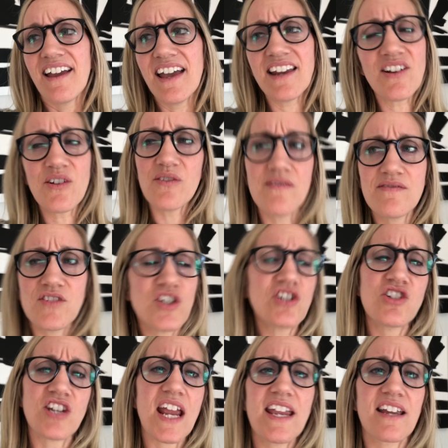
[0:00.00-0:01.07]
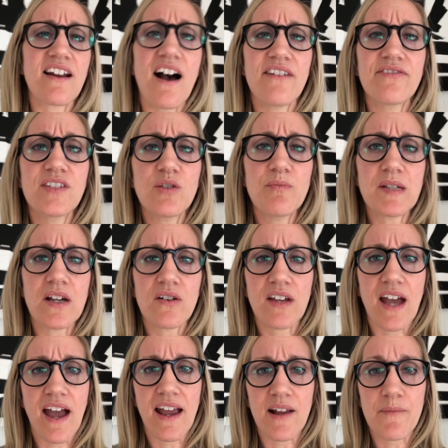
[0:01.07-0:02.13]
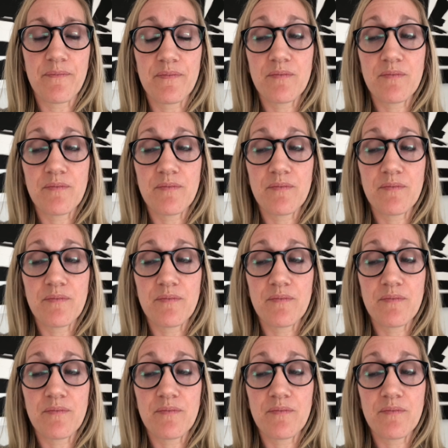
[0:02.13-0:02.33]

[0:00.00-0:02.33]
It'll just shake it off. You'll be okay.